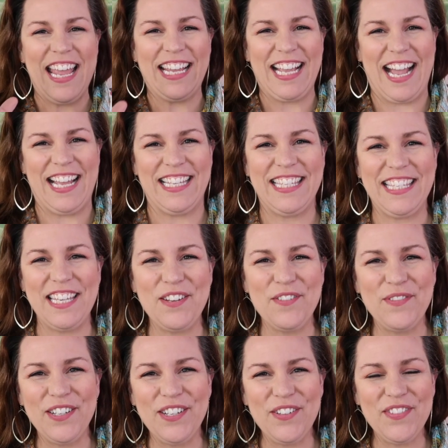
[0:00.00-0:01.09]
Guys,
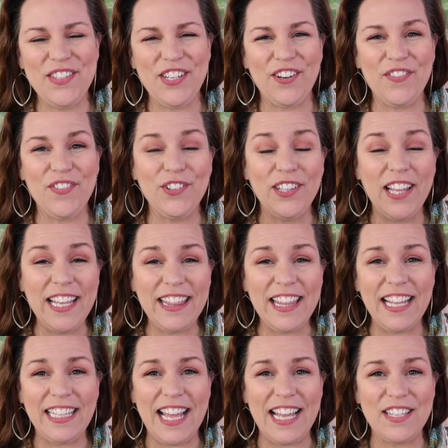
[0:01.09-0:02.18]
Cyndi Williams here. If you
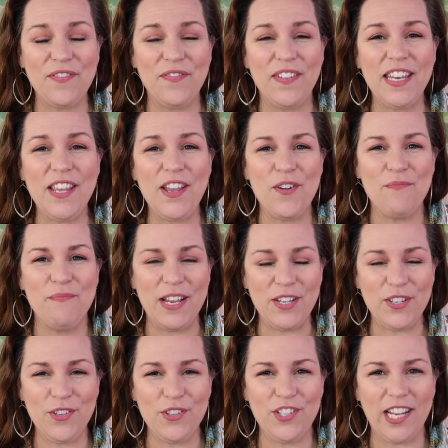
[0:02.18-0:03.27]
like that last video,
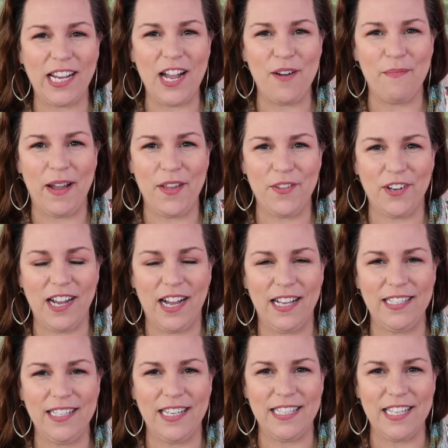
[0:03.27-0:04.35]
make sure you check out my other
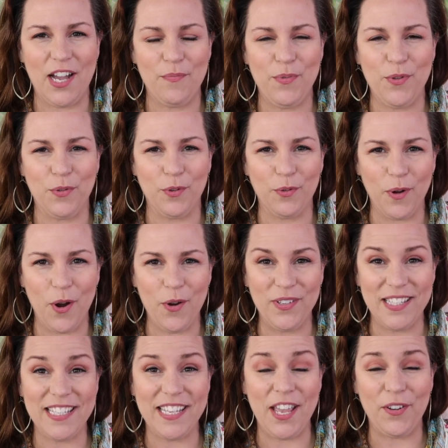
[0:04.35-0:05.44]
content to help you
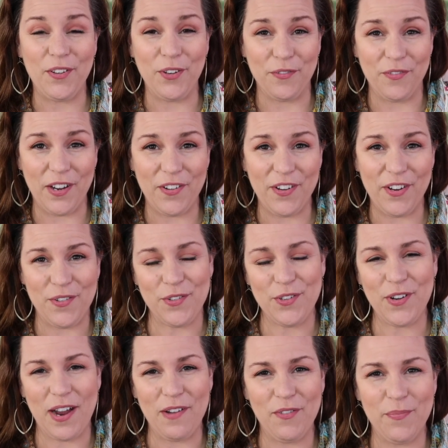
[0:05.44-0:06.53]
grow and scale your very
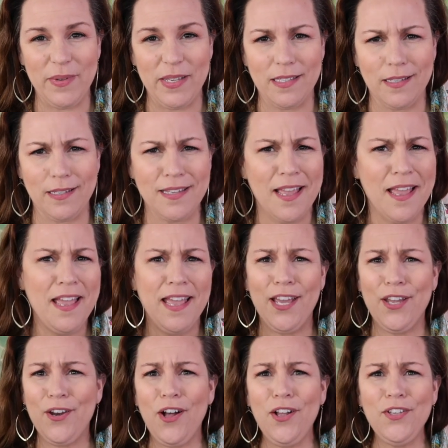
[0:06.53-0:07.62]
own travel business.
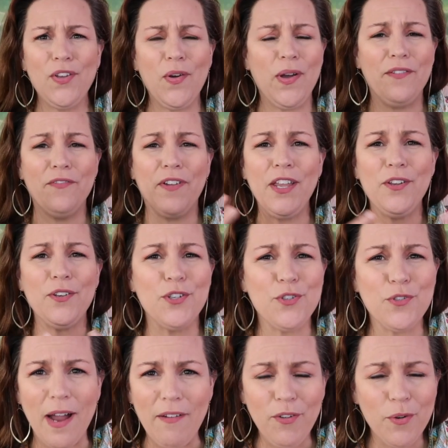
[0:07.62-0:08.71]
And also, I invite you
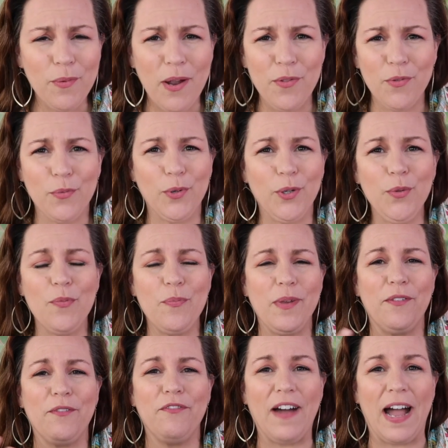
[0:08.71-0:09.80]
to travel around the world with
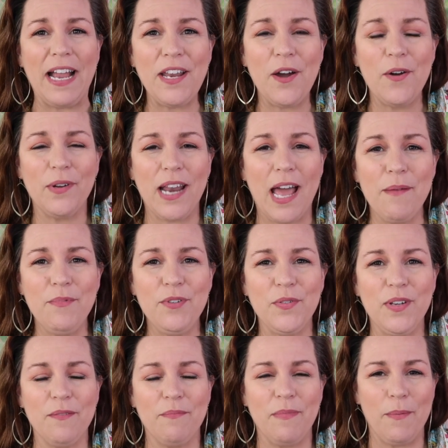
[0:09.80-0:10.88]
me and find out what I'm
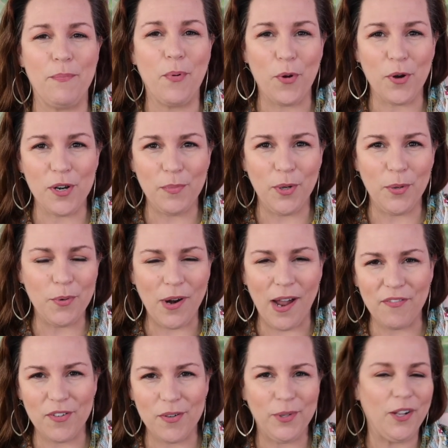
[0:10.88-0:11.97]
doing in my portable,
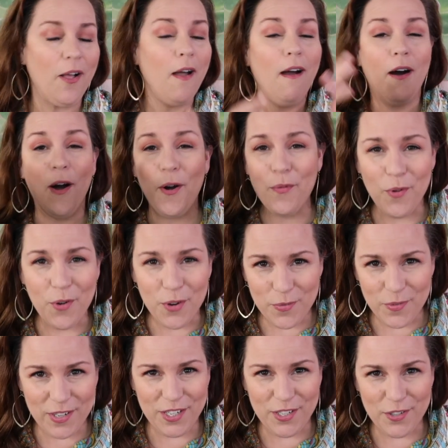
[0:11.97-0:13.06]
profitable,
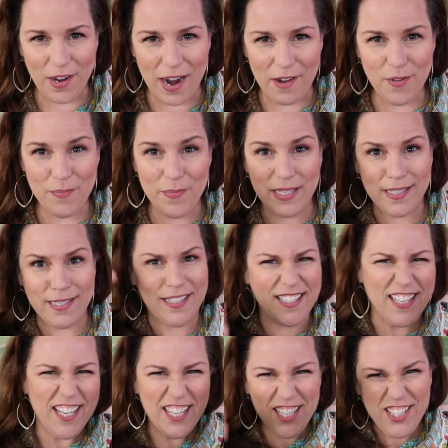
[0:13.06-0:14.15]
award-winning travel
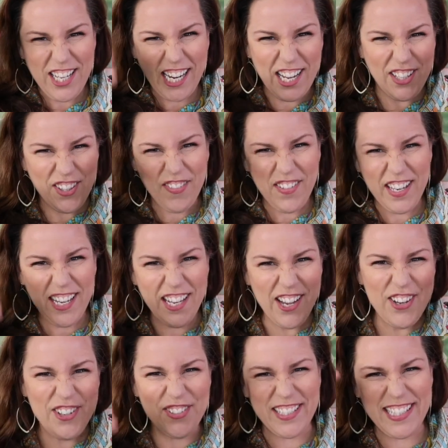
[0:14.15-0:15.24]
business. Check out the
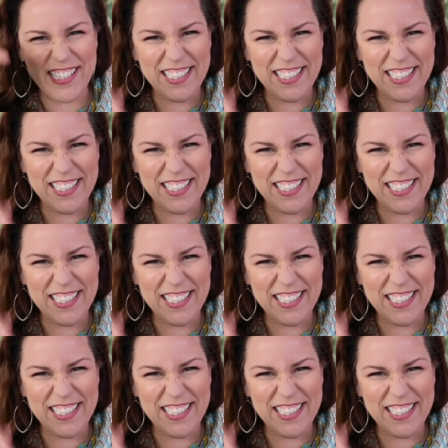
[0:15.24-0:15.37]
videos.